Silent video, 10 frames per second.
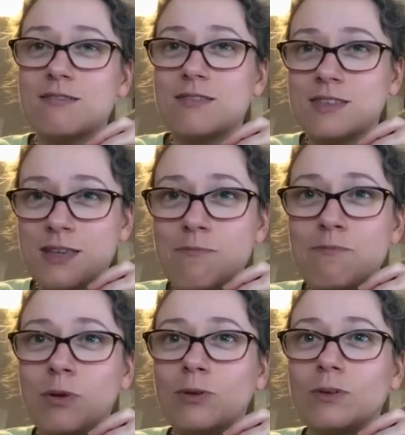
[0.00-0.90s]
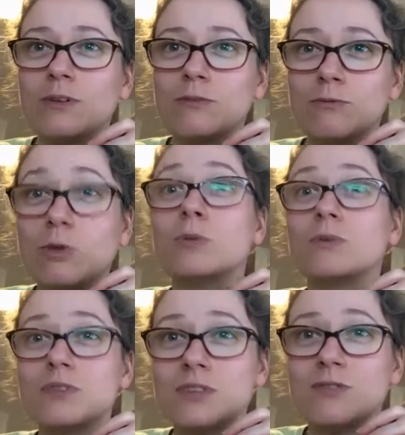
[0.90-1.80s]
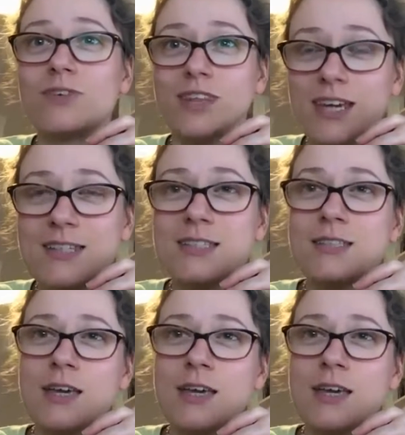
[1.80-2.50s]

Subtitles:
simple rules for this.